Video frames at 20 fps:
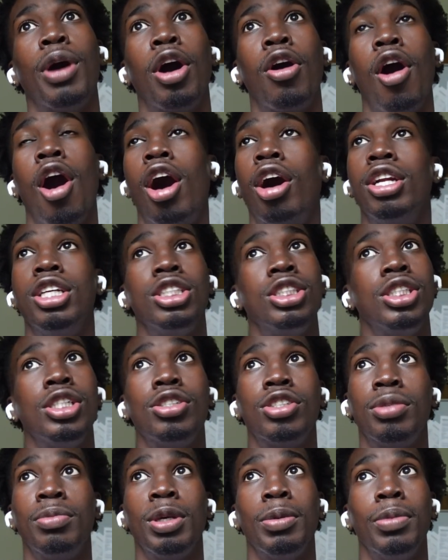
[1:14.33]
all these
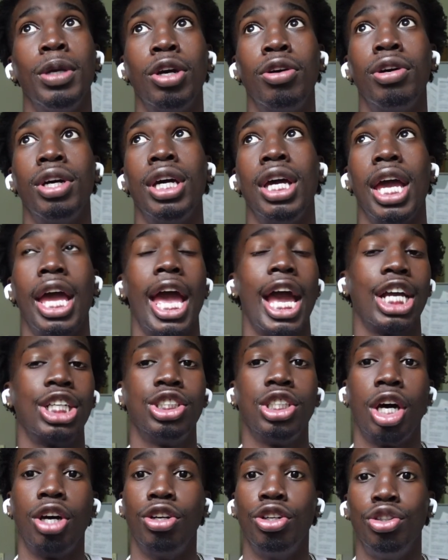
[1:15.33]
years of me being on here and
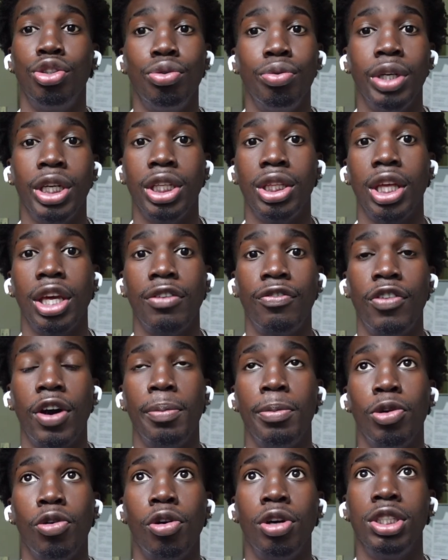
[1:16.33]
ask y'all to do anything
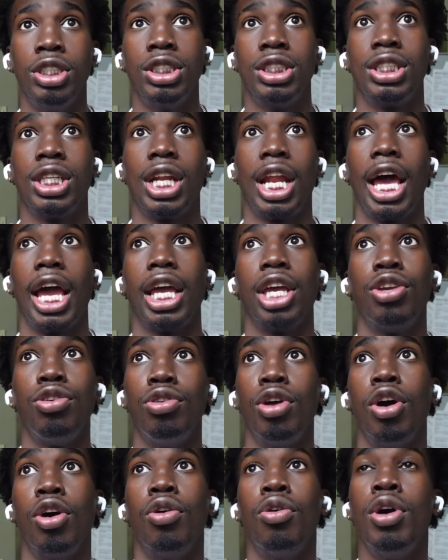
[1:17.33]
for me or just to, like, you
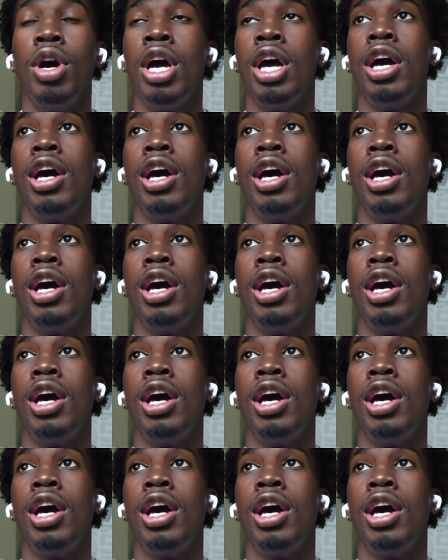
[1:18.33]
know,